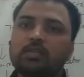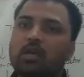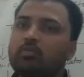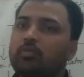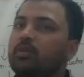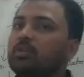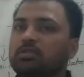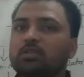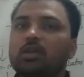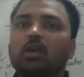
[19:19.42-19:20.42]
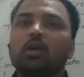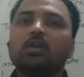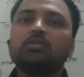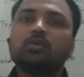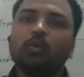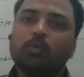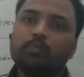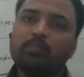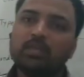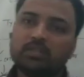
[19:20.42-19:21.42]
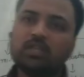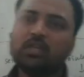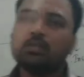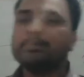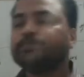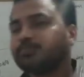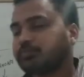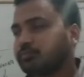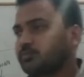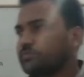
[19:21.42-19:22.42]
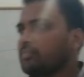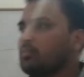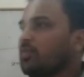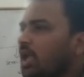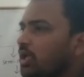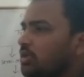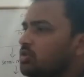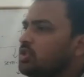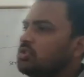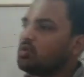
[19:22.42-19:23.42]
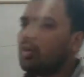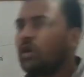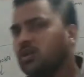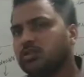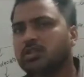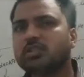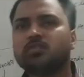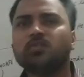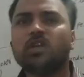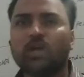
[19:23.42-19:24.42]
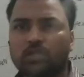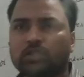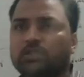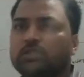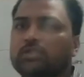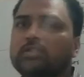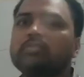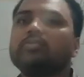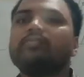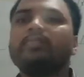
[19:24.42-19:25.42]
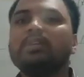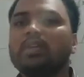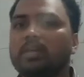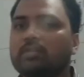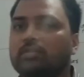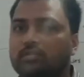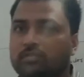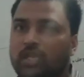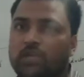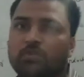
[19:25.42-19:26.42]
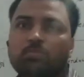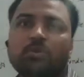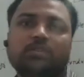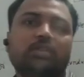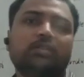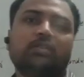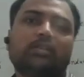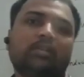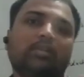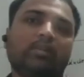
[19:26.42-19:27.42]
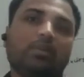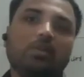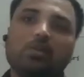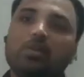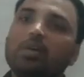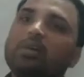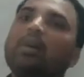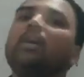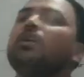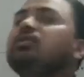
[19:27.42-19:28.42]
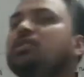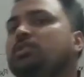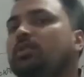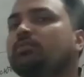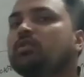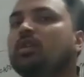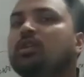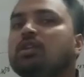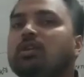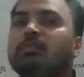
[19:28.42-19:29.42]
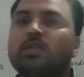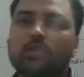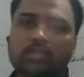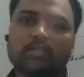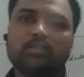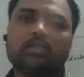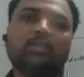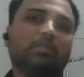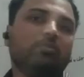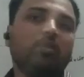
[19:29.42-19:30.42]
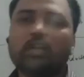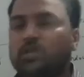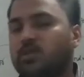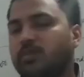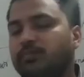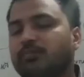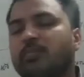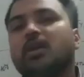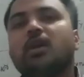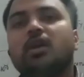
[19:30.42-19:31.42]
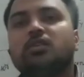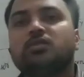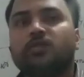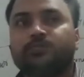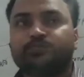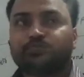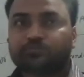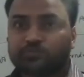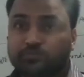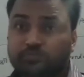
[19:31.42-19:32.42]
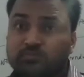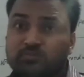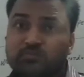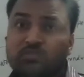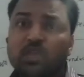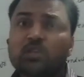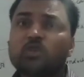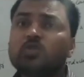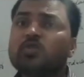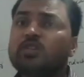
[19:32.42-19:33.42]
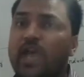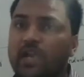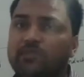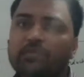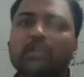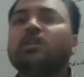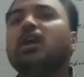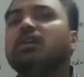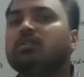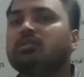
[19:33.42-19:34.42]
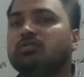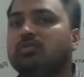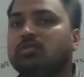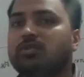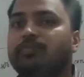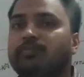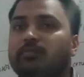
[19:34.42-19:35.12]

type of energy. So basically these all things will occur due to free electrons that will present in the systems or in the materials or in body. So due to that free electrons,